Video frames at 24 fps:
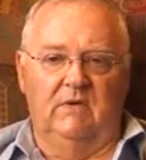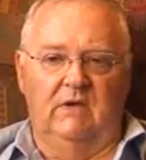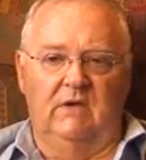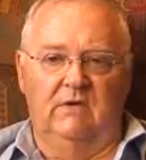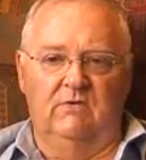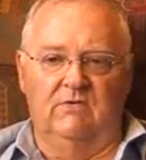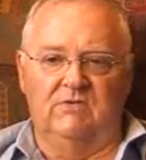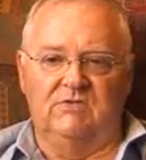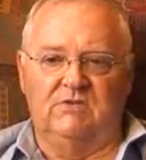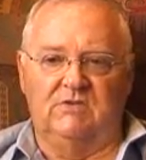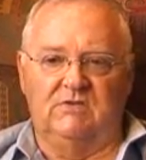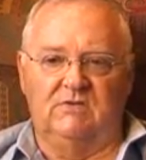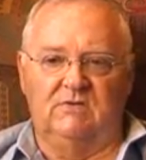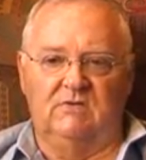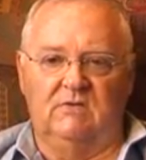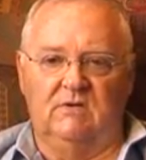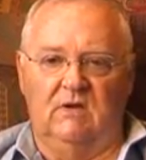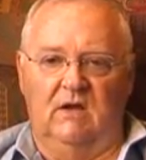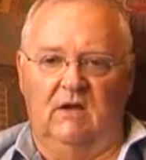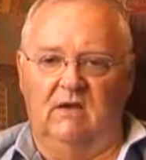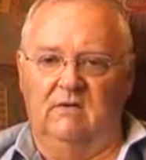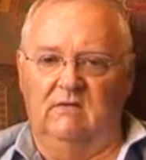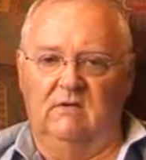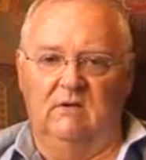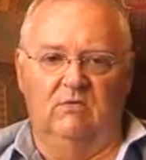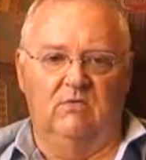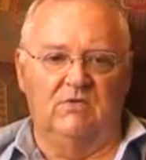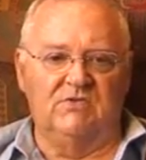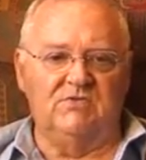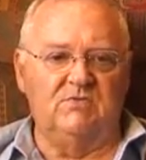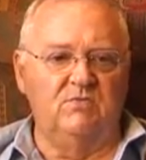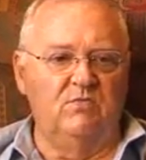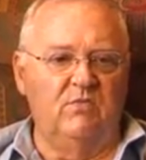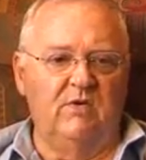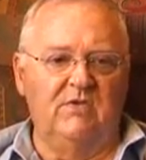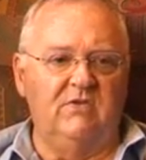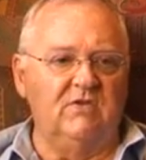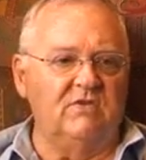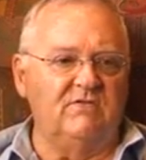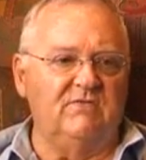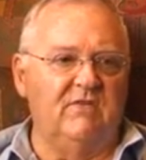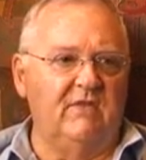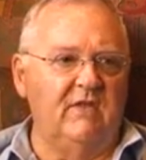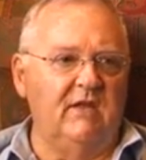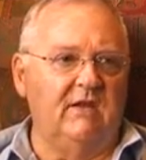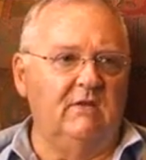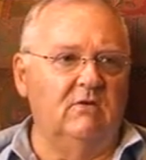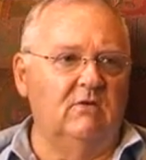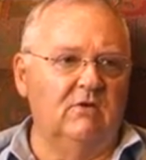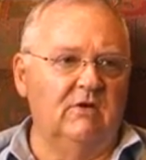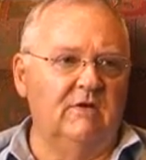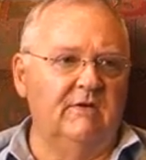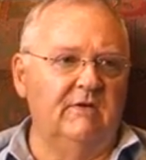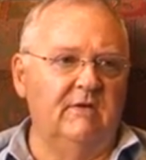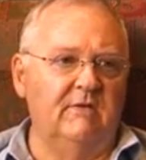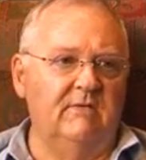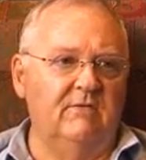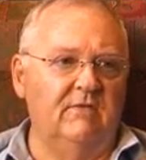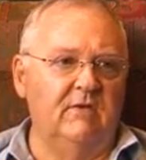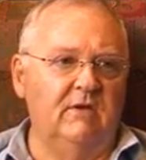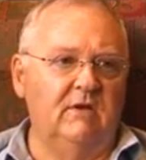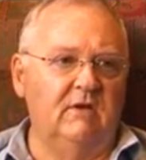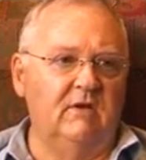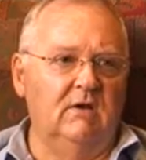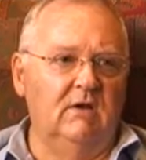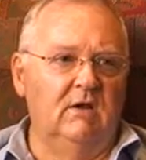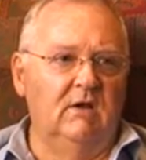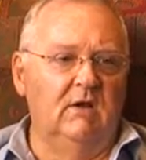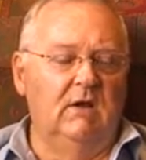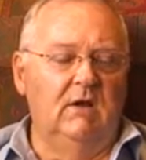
He wasn't with us for that long, I don't think.